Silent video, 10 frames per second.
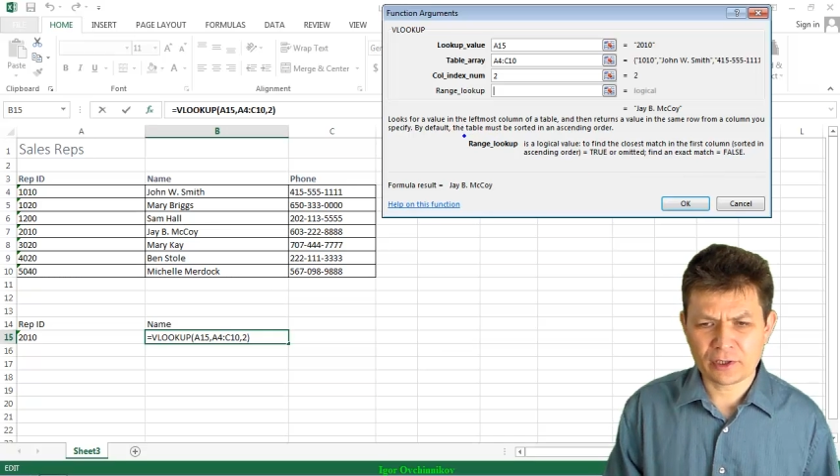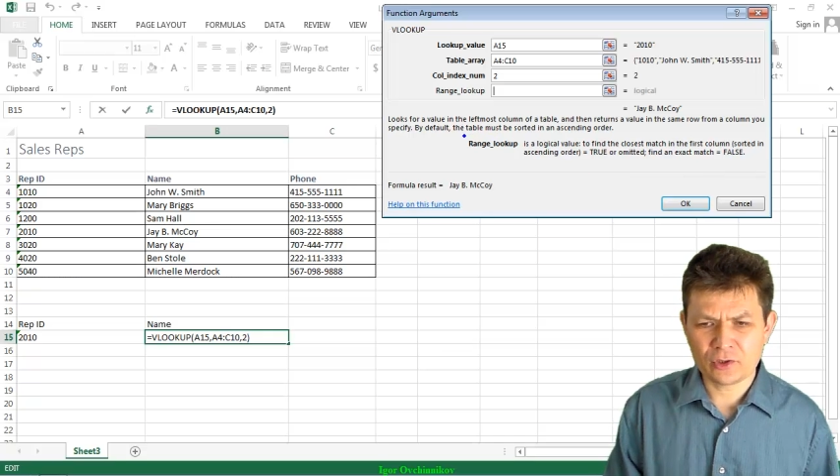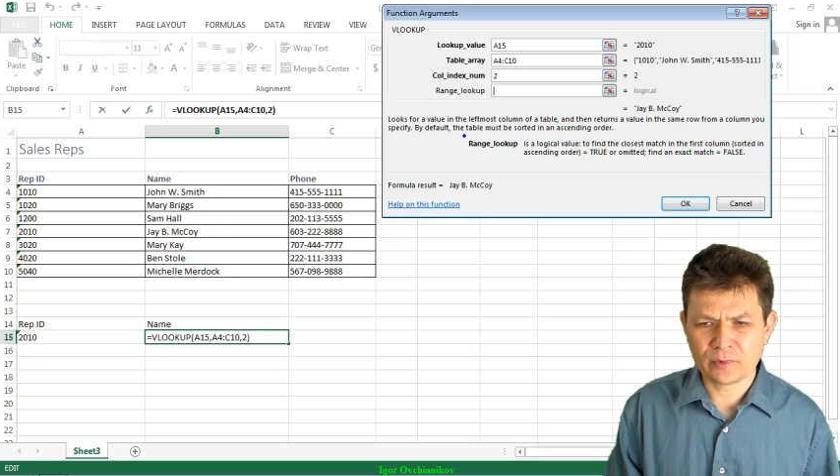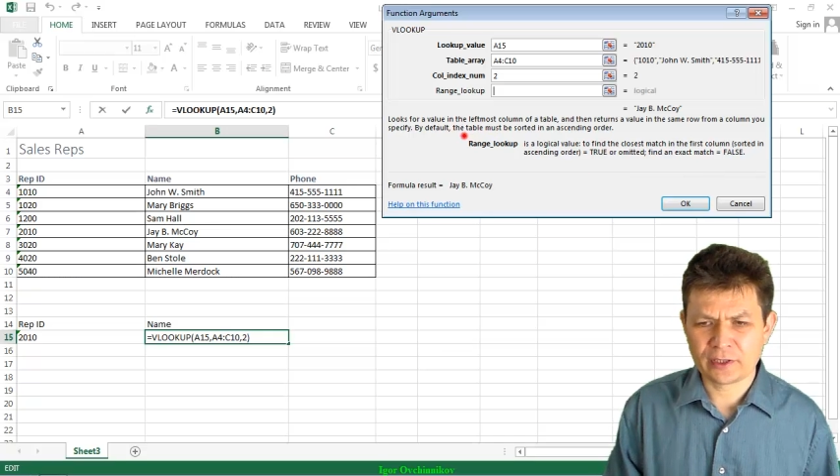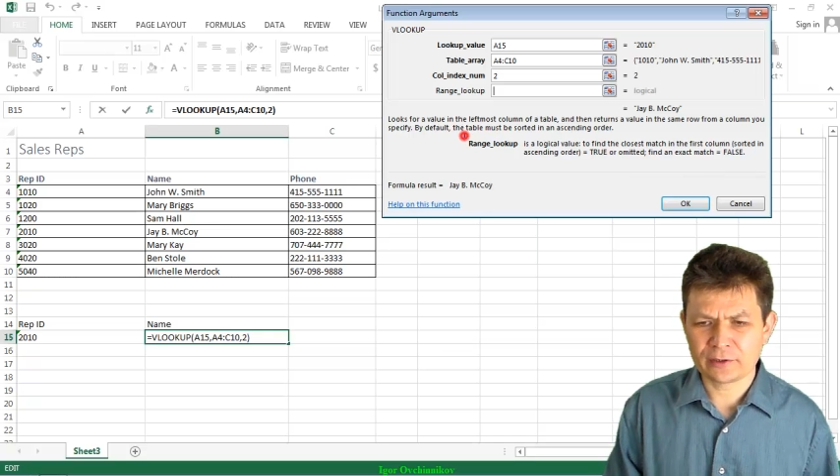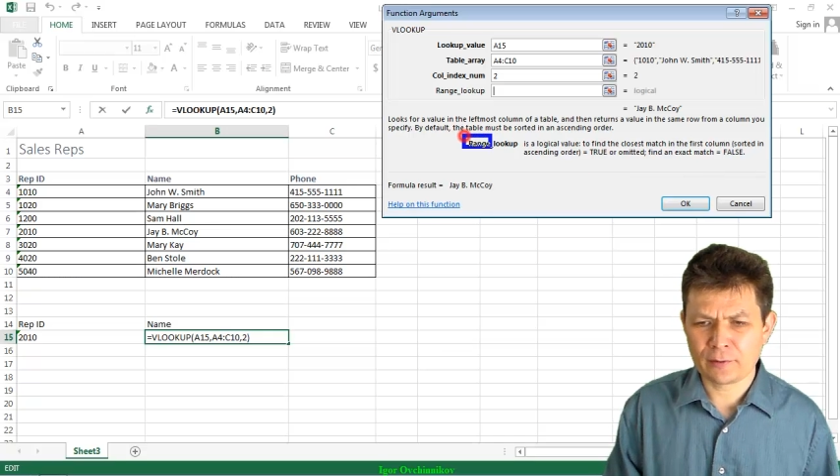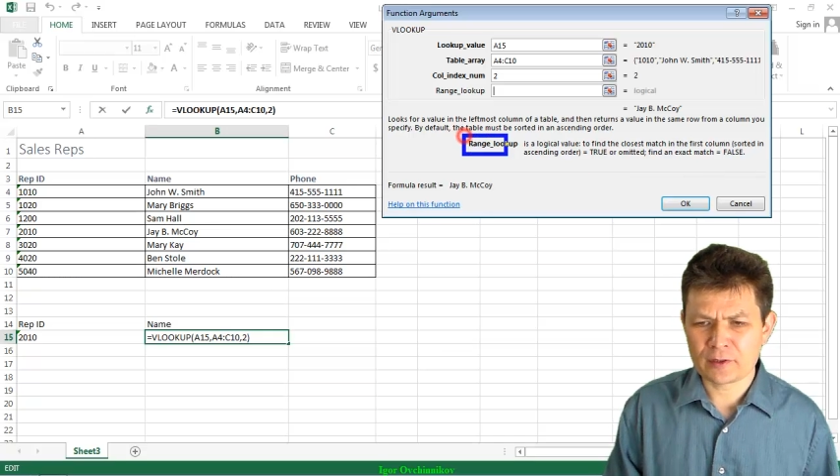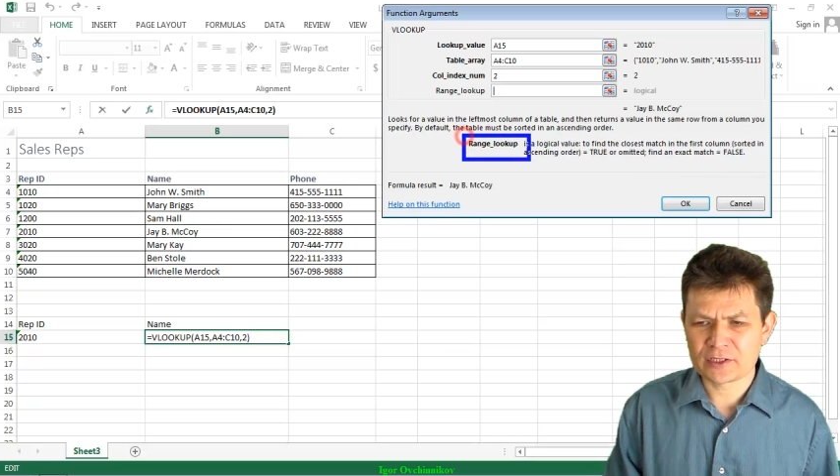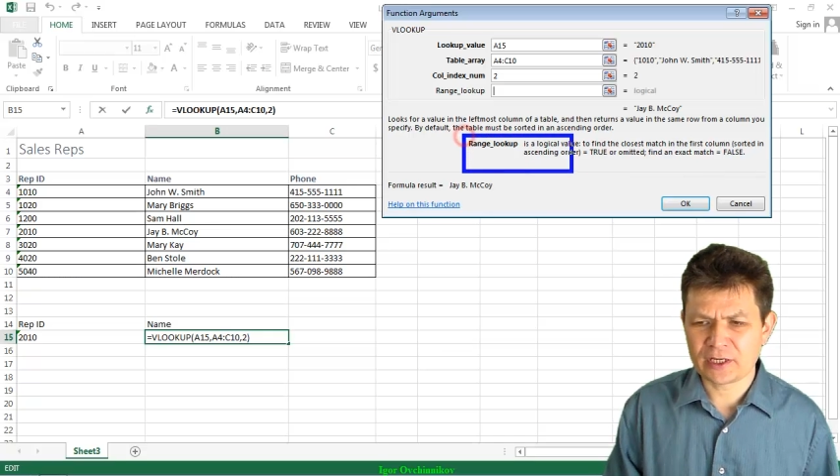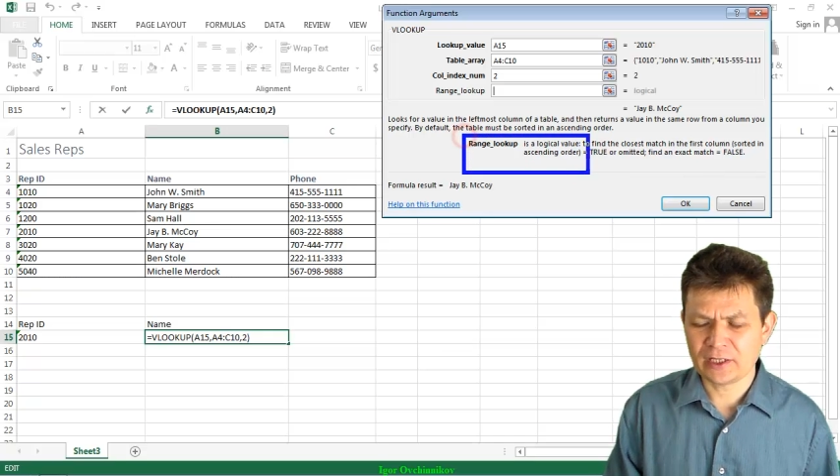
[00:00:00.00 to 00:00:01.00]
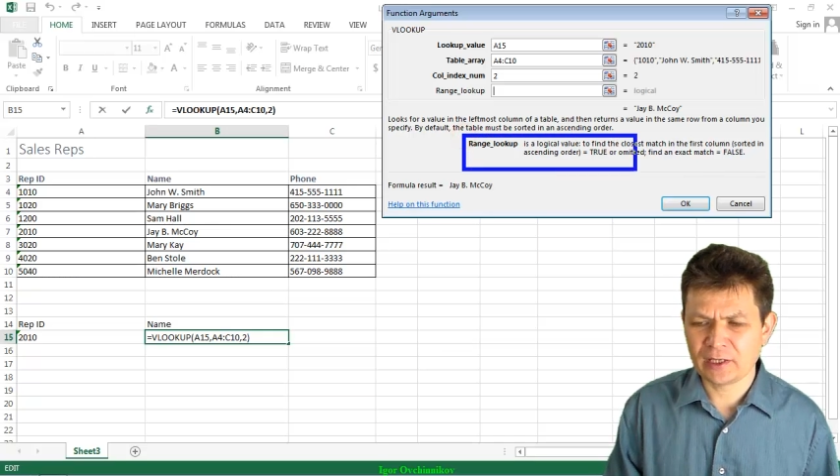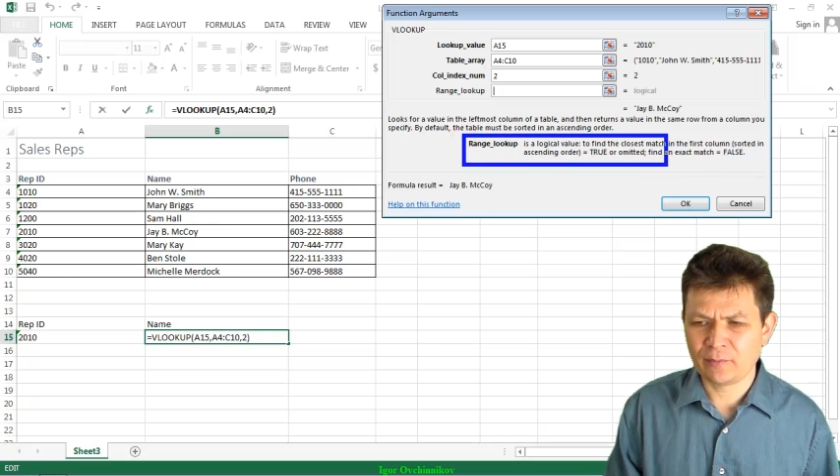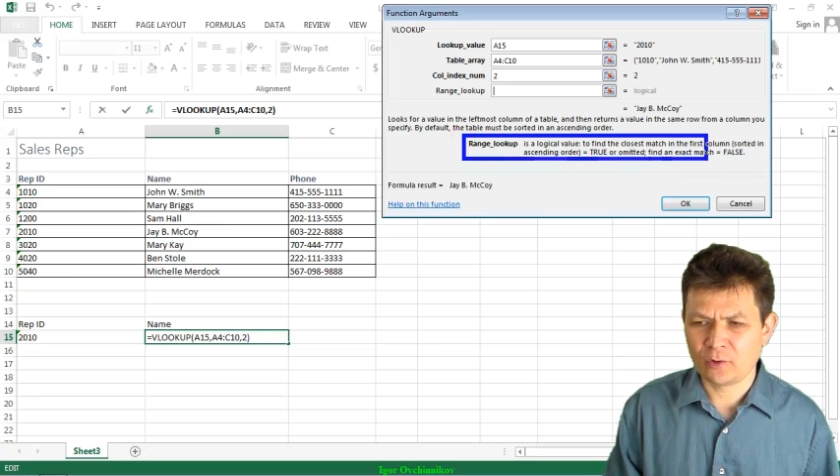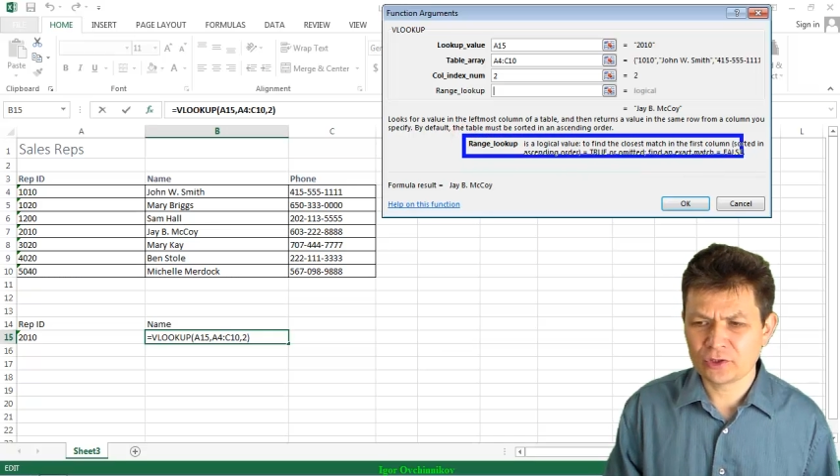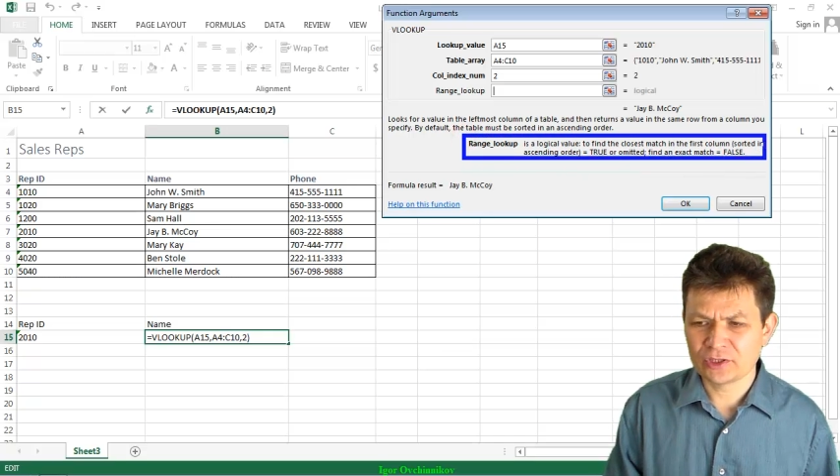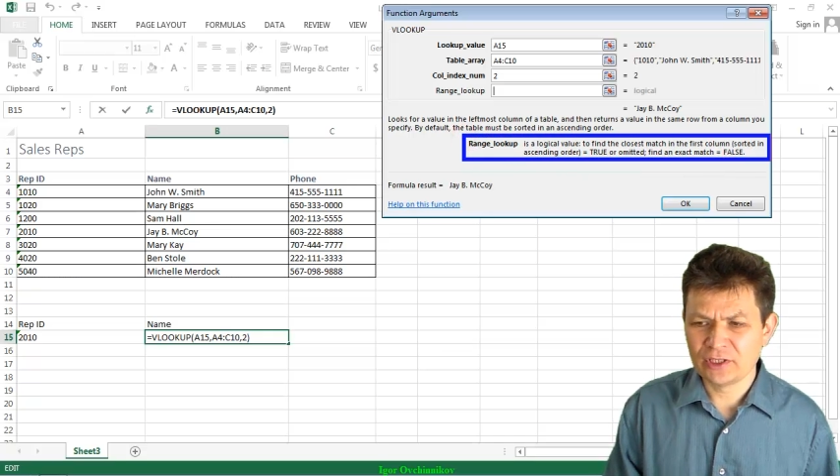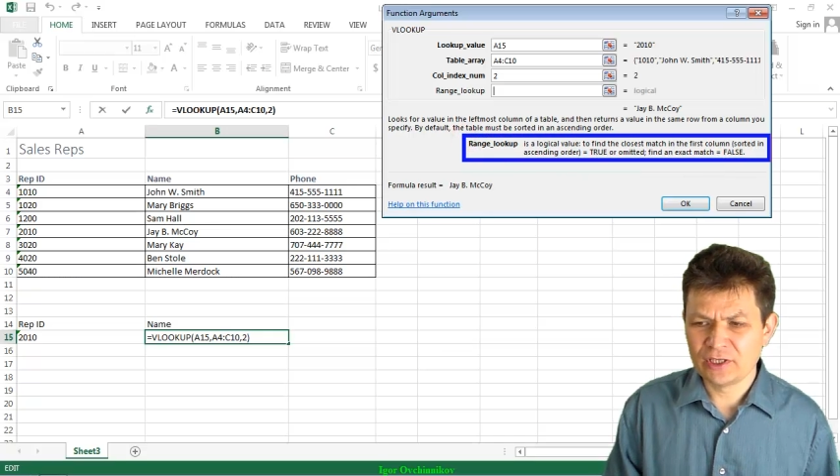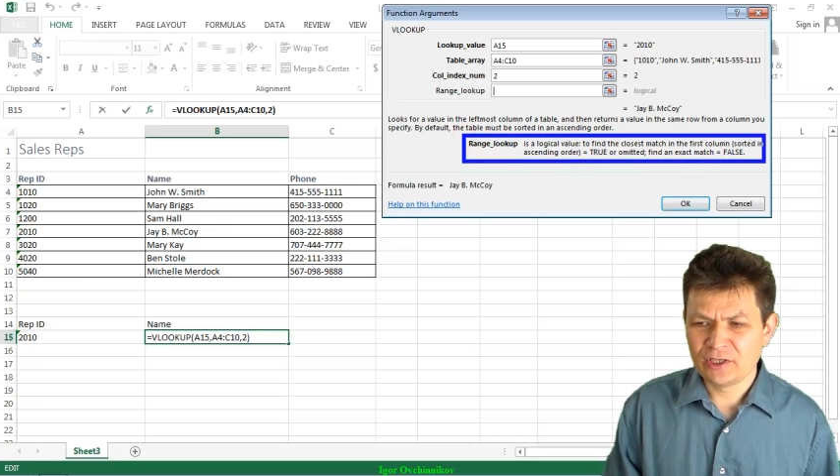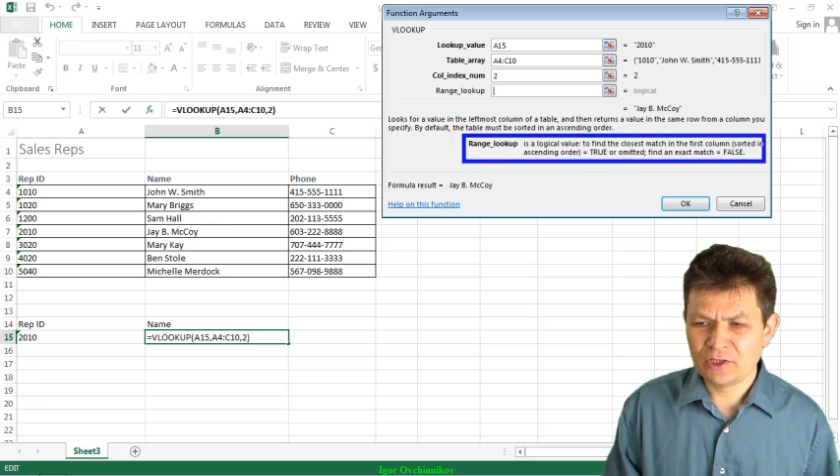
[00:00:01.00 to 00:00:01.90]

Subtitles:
argument in this dialog box,